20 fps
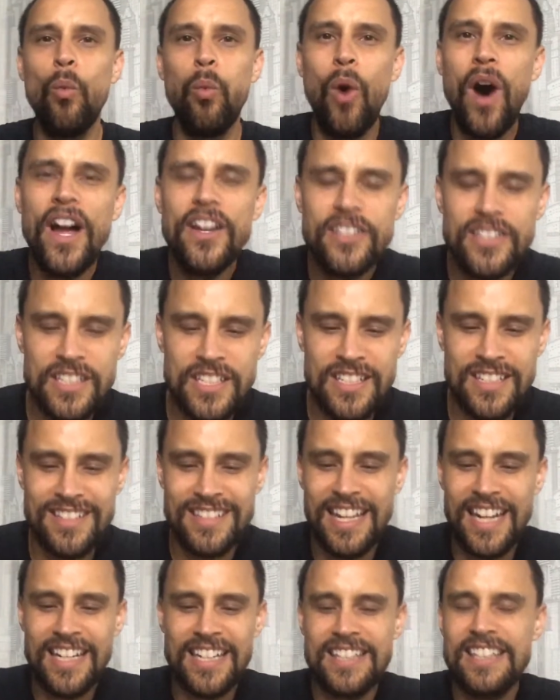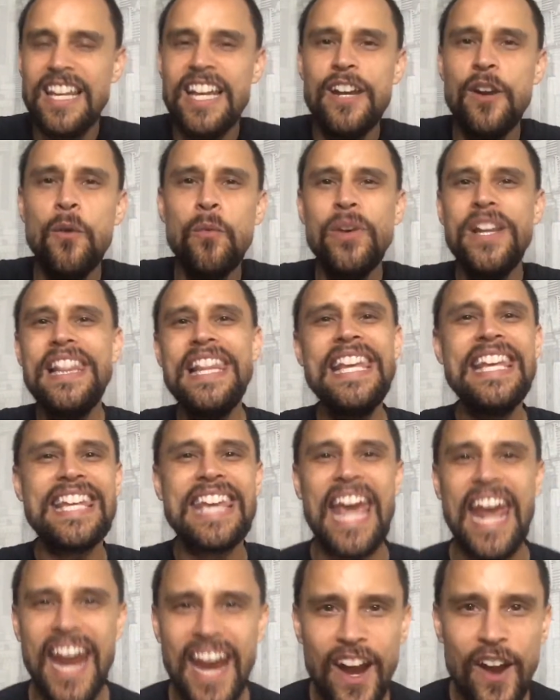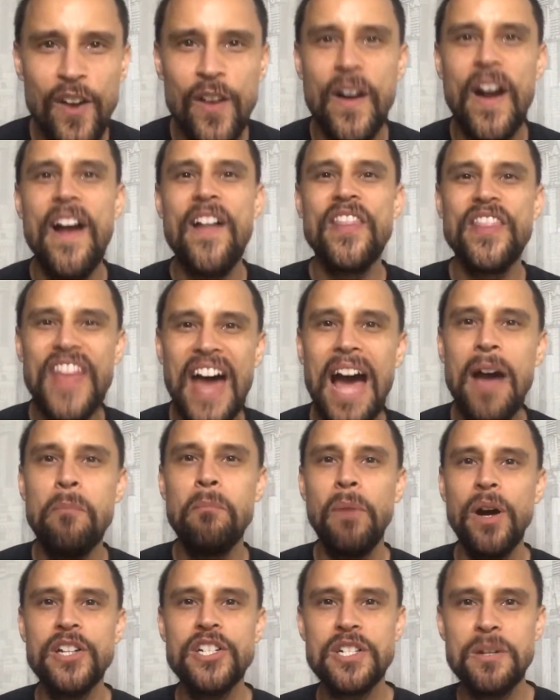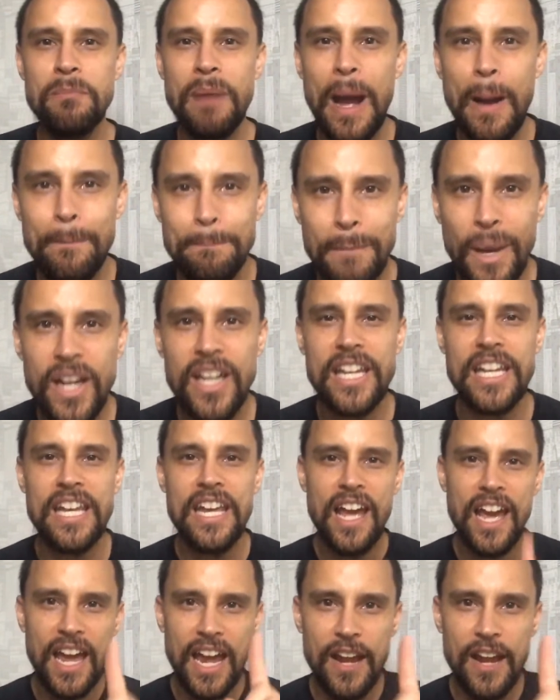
really care that much about money